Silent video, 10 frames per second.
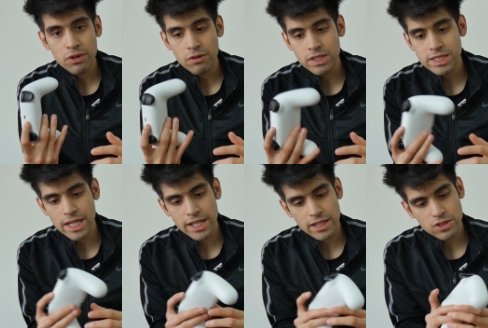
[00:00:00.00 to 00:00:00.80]
of the
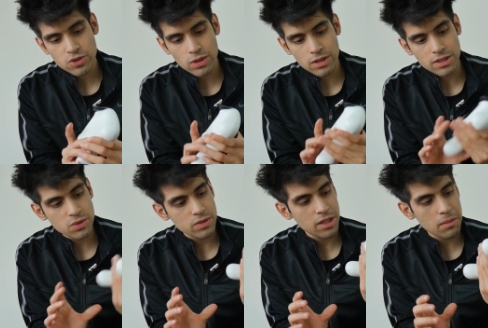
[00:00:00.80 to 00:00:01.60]
Stadia controller. This
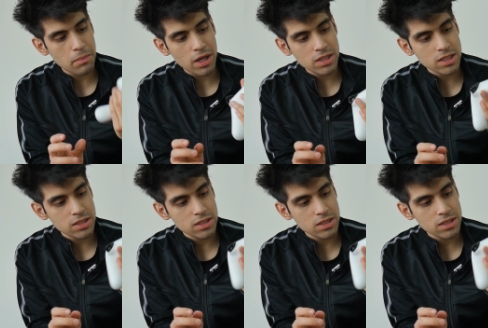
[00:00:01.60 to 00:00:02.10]
was an unboxing,